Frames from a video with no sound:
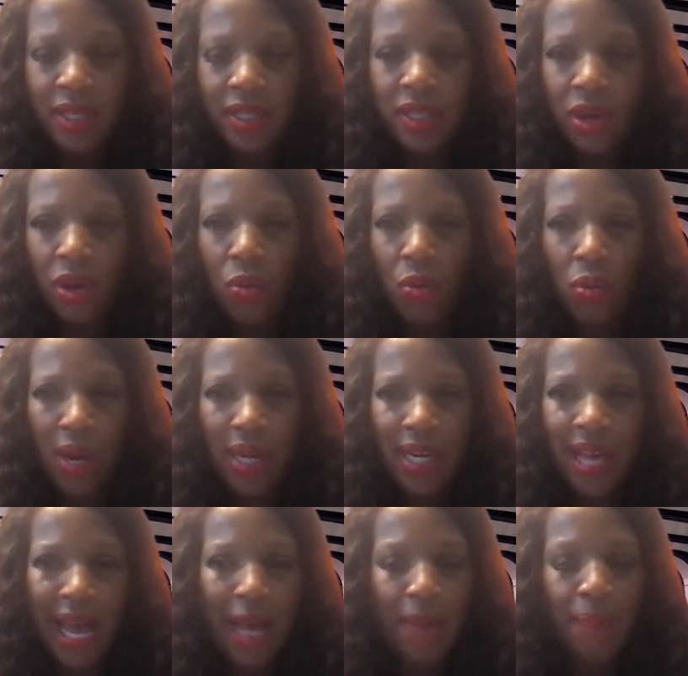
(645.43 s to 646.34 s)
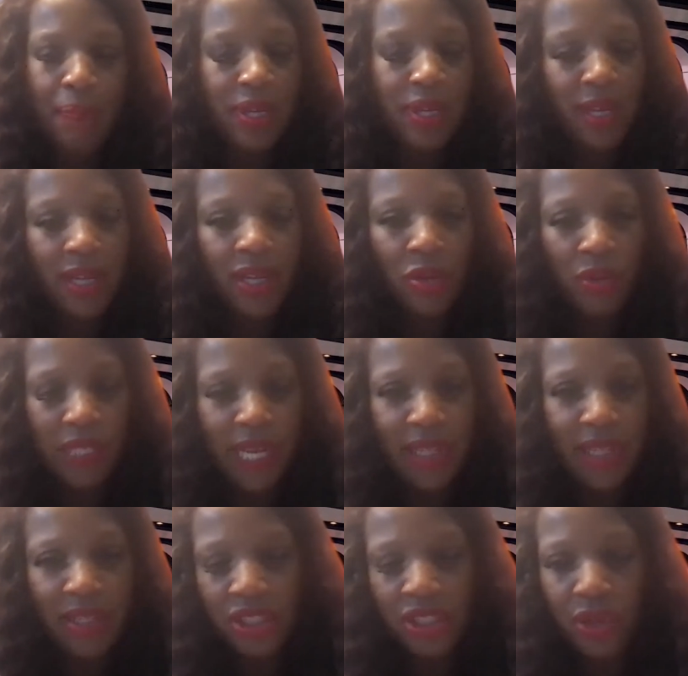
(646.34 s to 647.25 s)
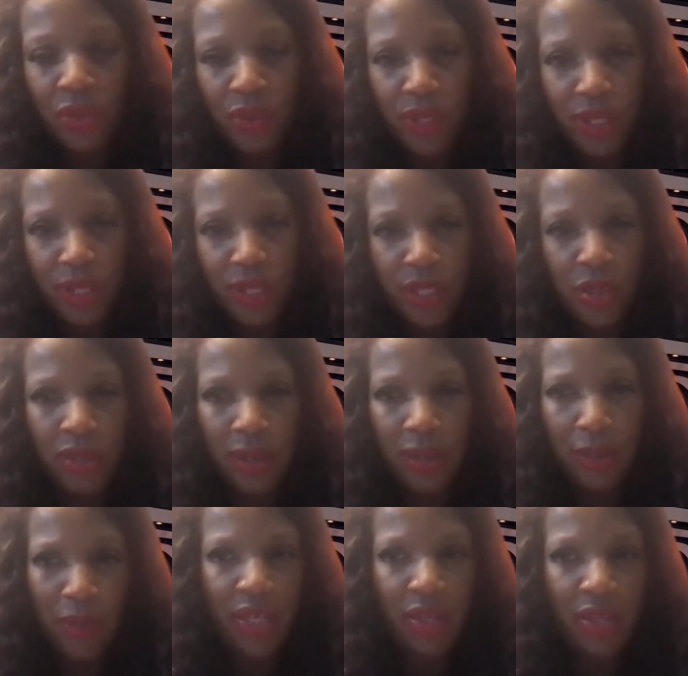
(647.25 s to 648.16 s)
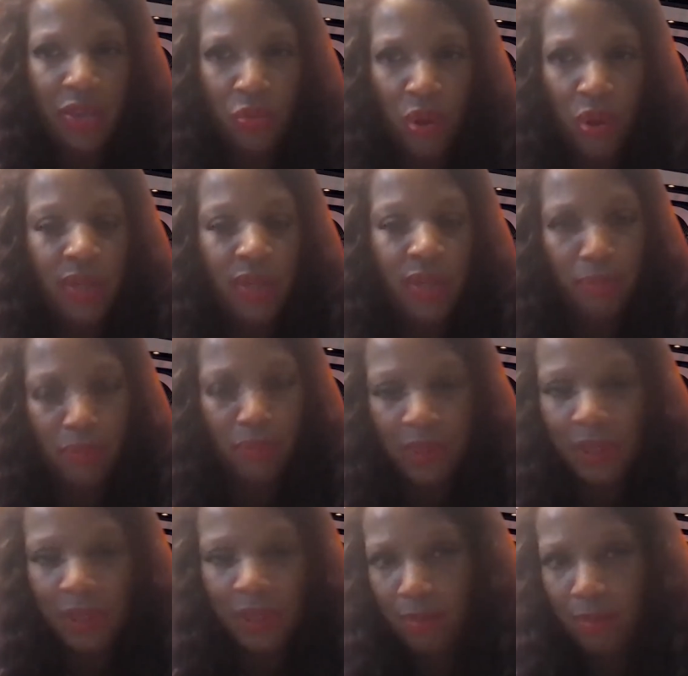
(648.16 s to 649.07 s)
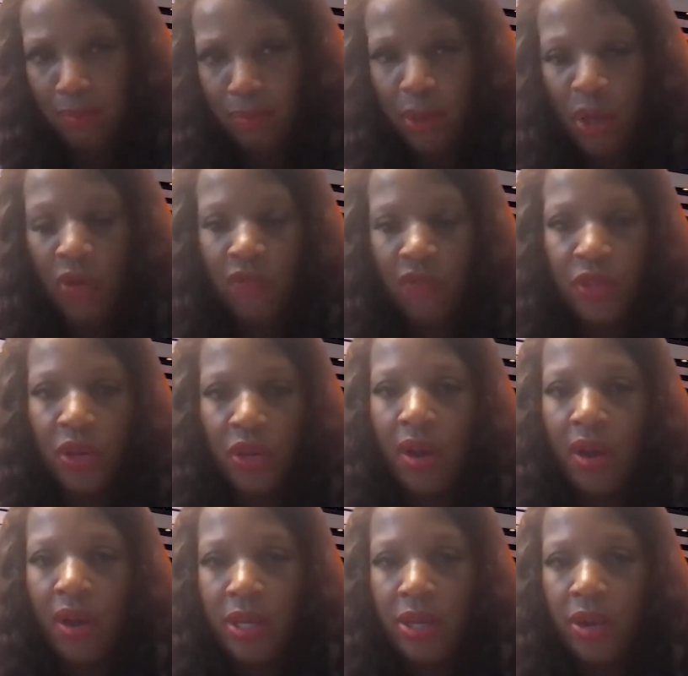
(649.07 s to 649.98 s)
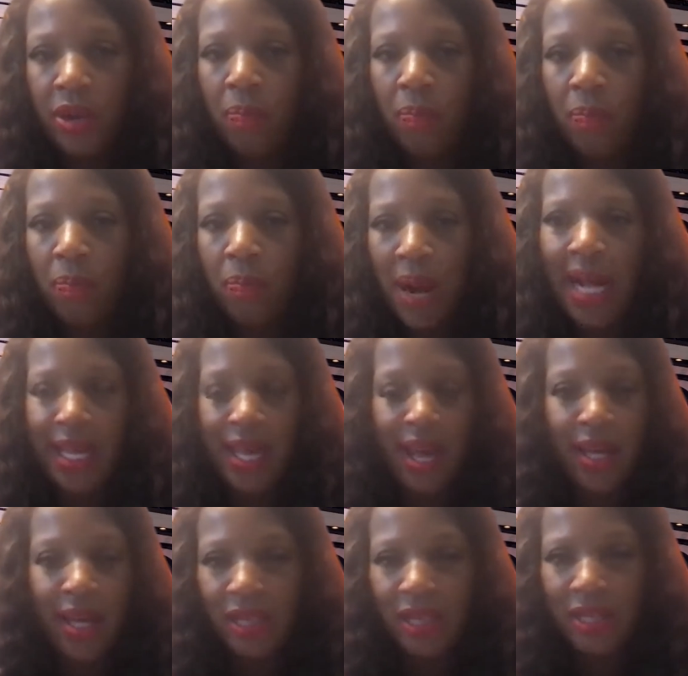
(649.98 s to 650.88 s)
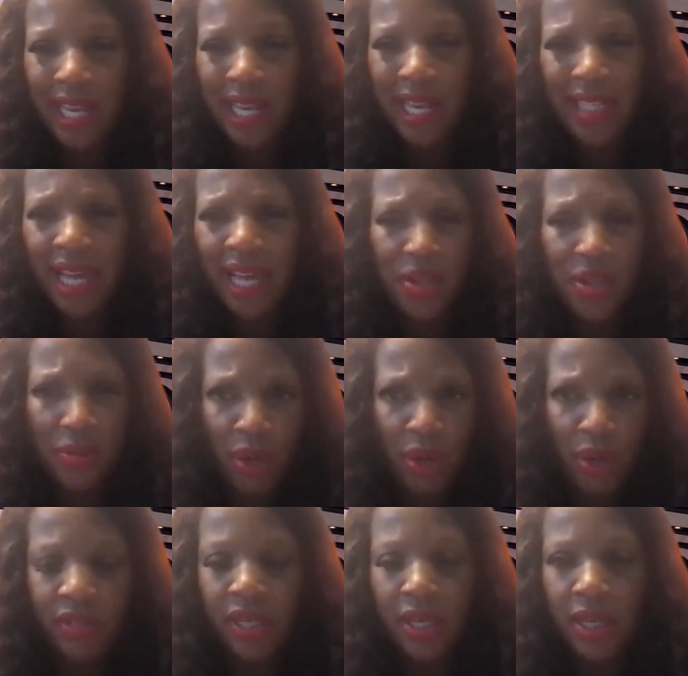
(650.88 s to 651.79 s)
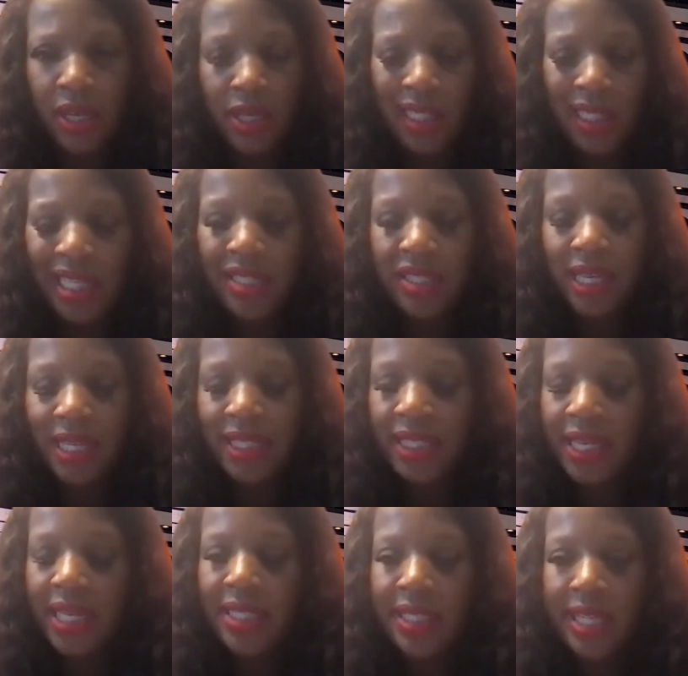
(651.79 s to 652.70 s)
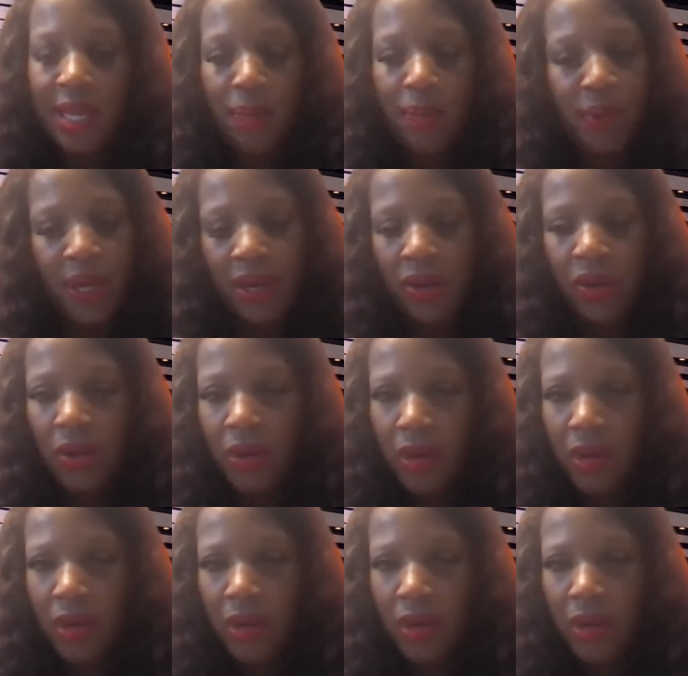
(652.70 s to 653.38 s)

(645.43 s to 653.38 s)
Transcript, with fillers: So what happened in a relationship with you that make you want to birth your podcast? Because that's how you birth it. Let's get deep here.